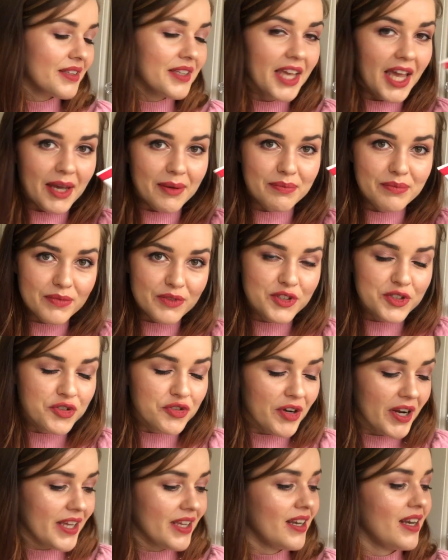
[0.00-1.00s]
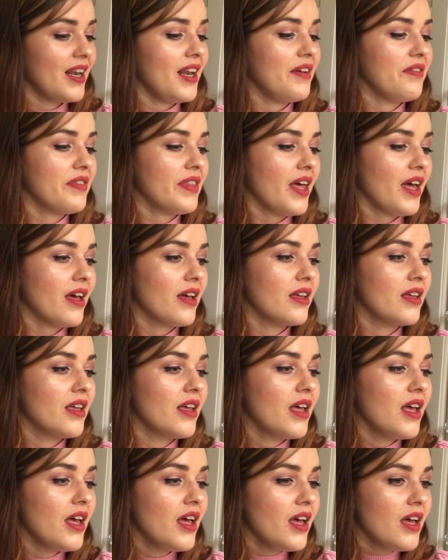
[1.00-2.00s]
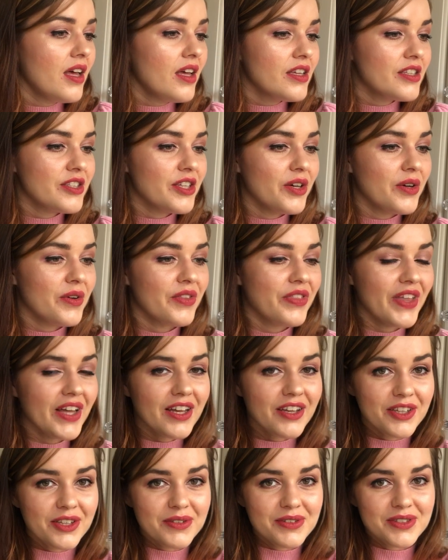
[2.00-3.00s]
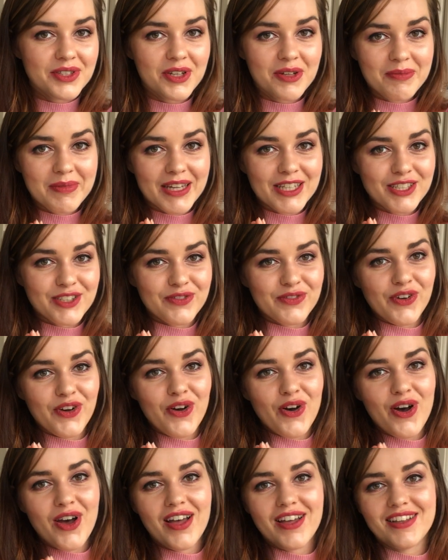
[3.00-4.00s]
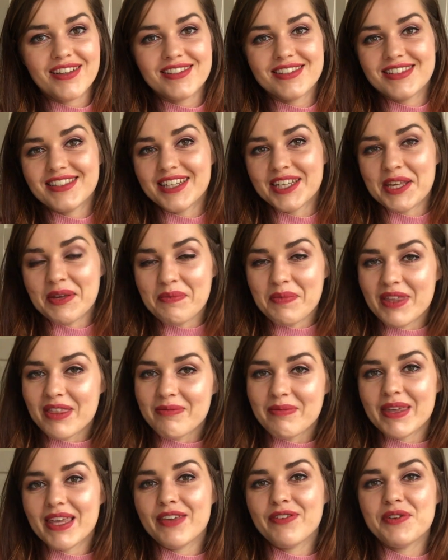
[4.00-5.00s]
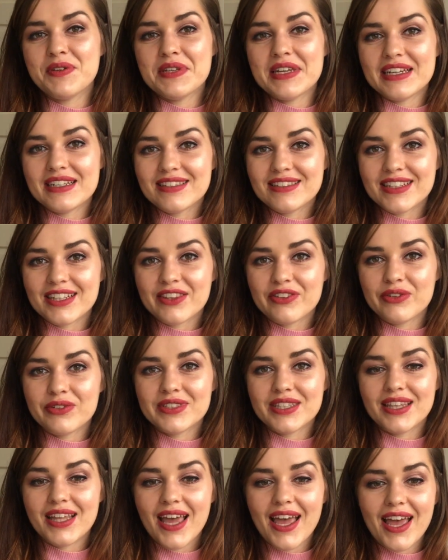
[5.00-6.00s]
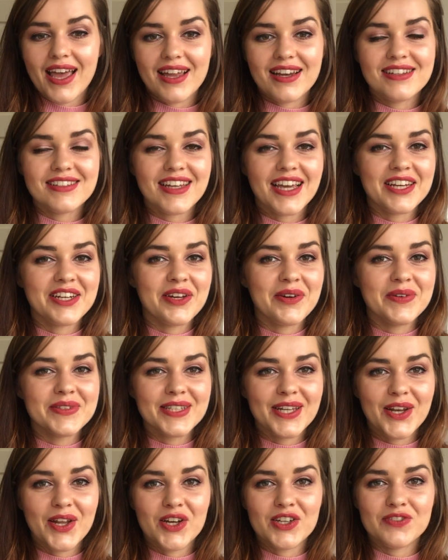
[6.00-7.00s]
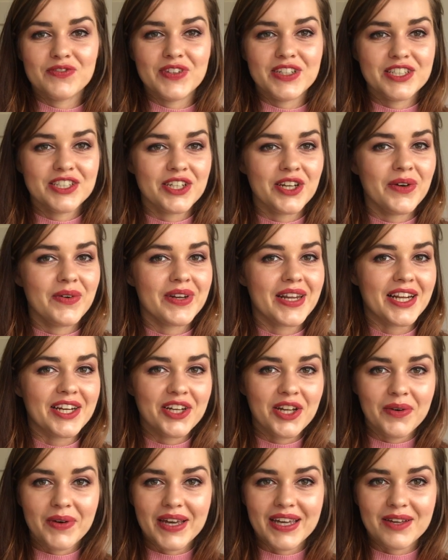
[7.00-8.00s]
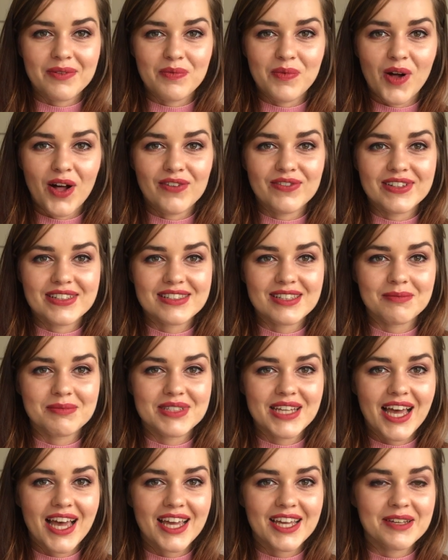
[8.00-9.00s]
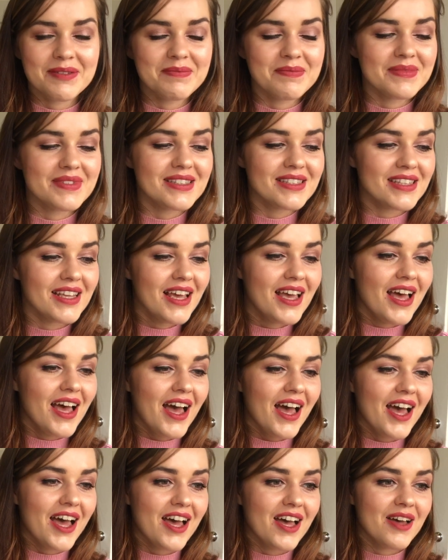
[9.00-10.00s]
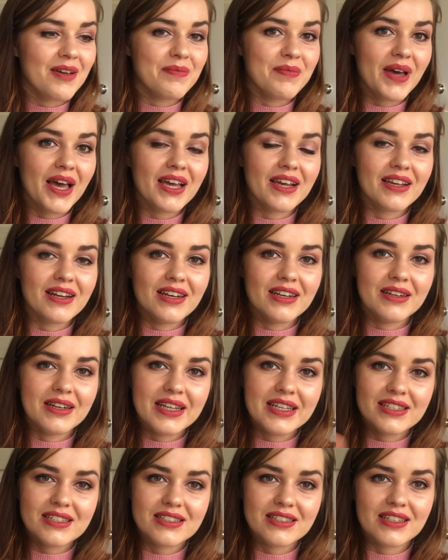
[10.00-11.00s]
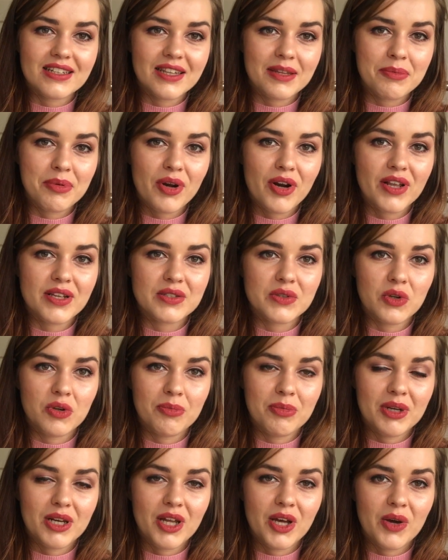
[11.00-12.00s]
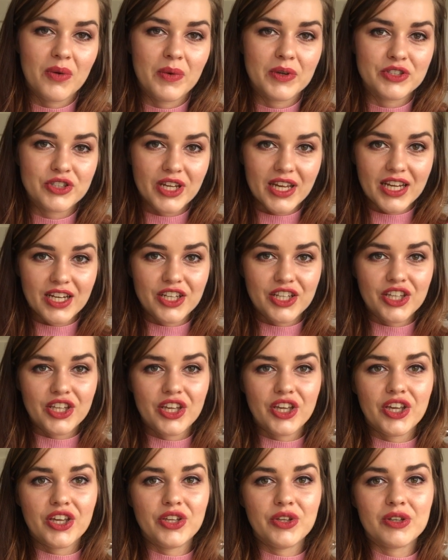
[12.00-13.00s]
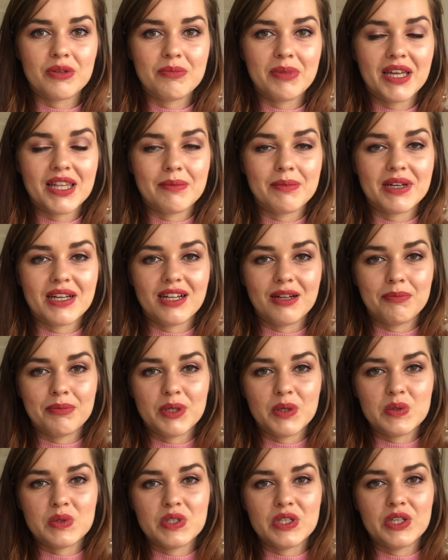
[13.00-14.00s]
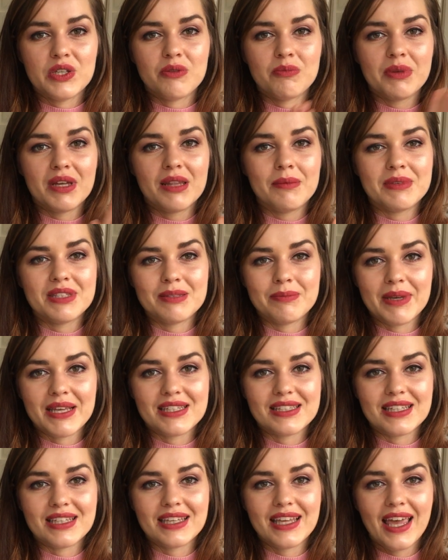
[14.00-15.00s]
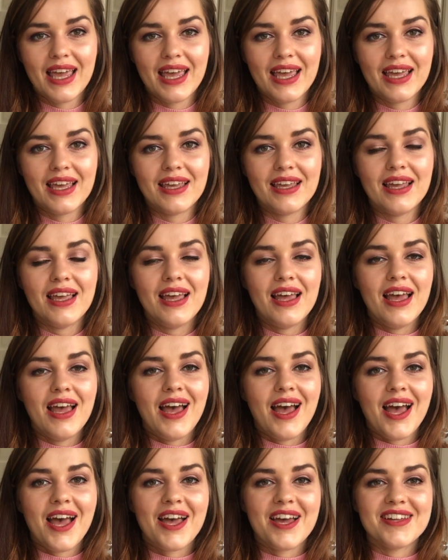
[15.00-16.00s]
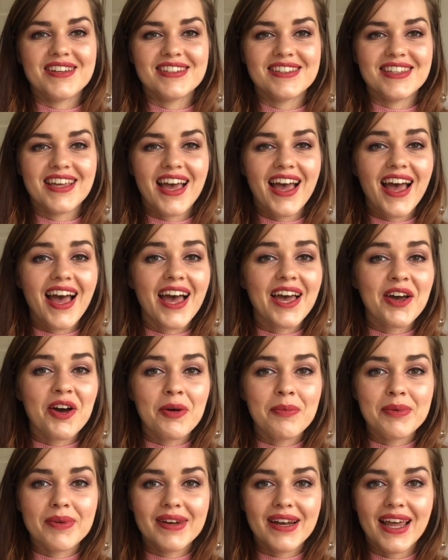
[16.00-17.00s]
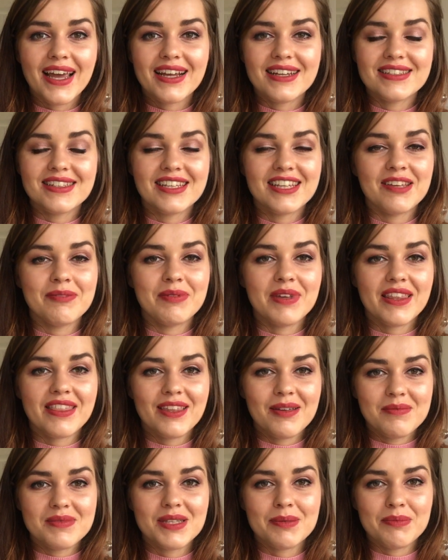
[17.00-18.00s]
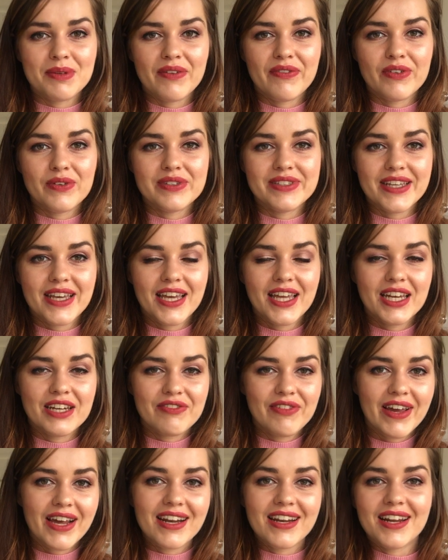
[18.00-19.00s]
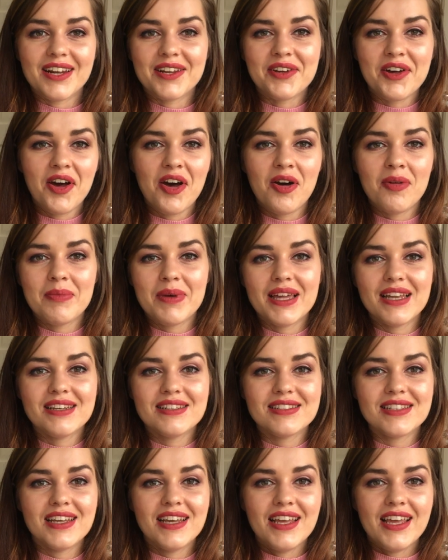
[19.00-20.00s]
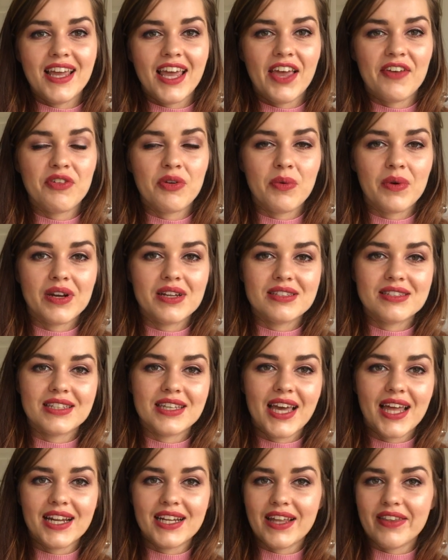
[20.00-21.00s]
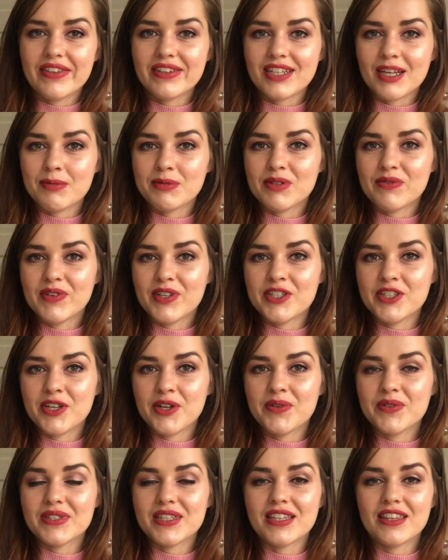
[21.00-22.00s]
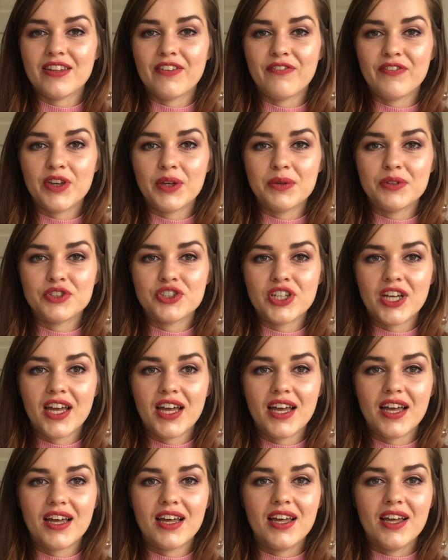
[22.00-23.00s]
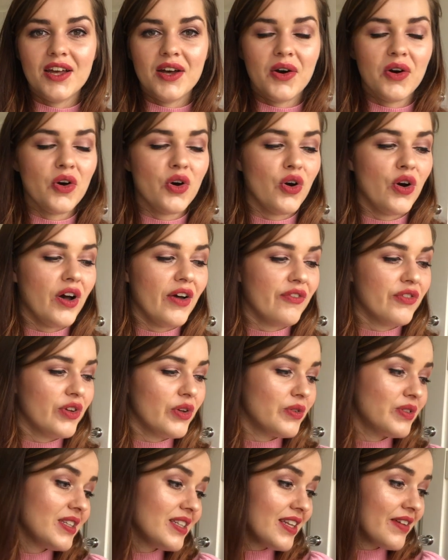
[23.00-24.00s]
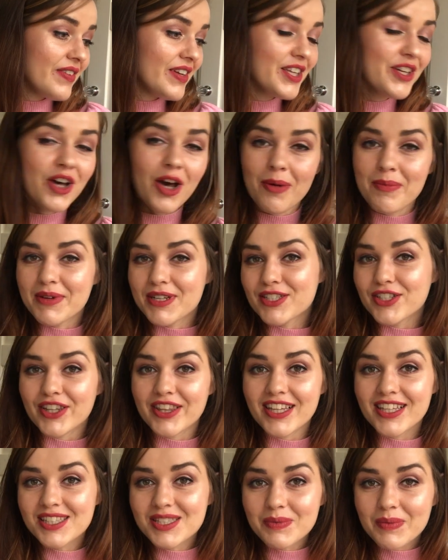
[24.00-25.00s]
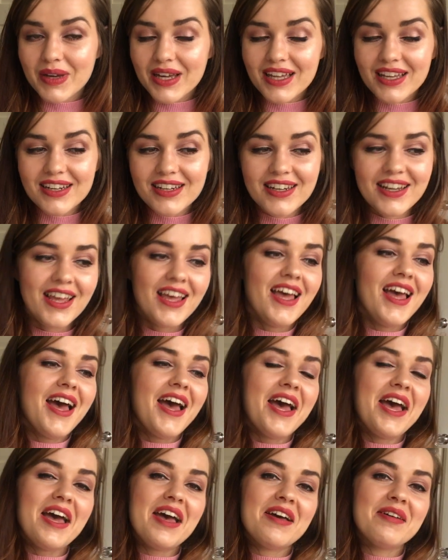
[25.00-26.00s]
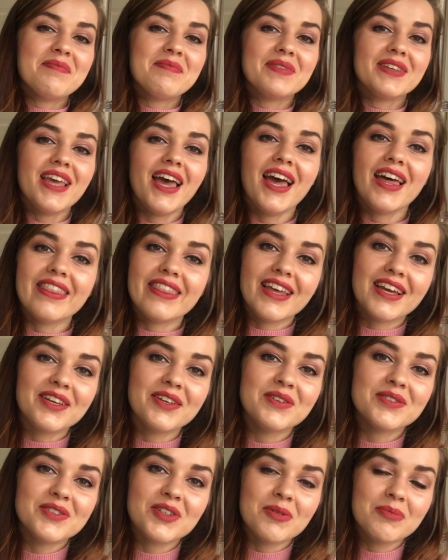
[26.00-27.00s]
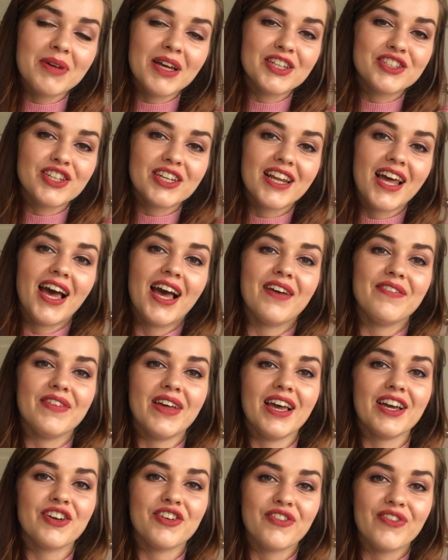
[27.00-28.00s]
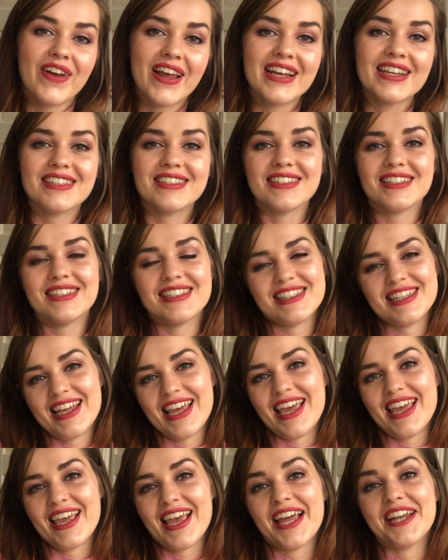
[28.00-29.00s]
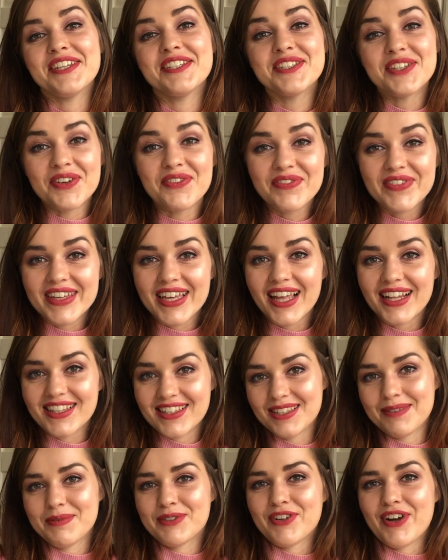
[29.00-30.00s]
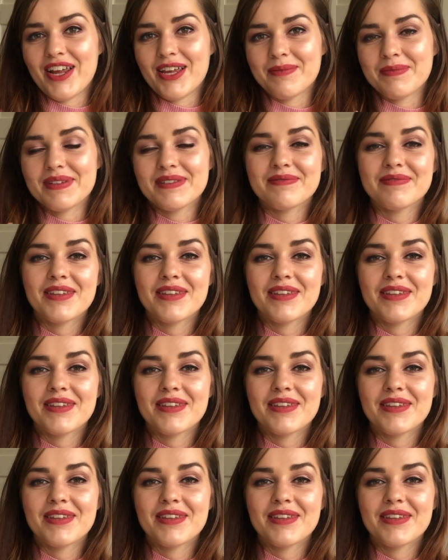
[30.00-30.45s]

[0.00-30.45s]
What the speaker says: Yeah, it's great. Love that. So thank you so much for sticking with me if you did stick through to the end. I know it's a long video and I know I can waffle sometimes. I list the products all below which are in here. You can buy them at Cult Beauty, you can buy them at Space & K. And yeah, I hope you liked it. Give me a thumbs up if you did. Write a little comment if you want to see any other types of videos in the future, or if you did have any comments on this one. Yeah, thank you so much and have a great day, and don't forget to subscribe.